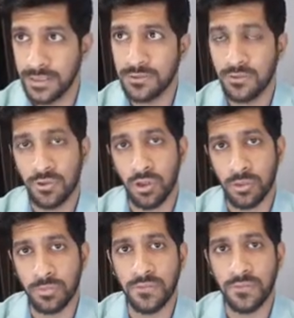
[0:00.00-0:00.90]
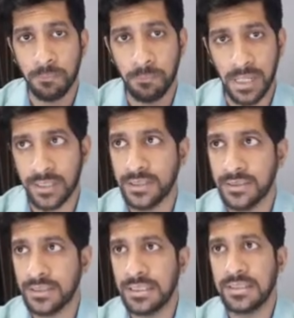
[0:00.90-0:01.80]
So the orbit of a
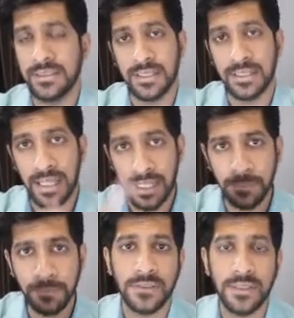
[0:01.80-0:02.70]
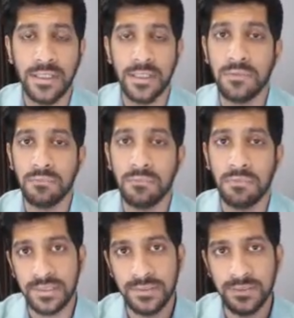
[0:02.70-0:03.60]
planet is an ellipse
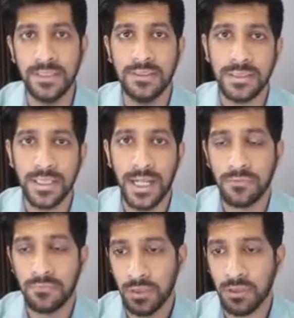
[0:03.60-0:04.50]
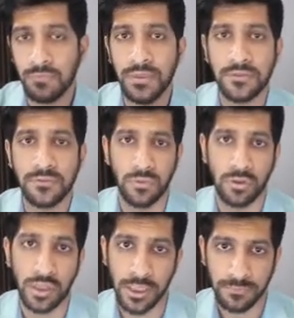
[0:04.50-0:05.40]
with the sun at one of its
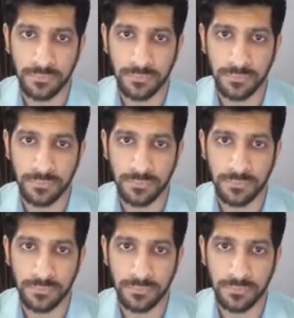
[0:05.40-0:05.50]
foci.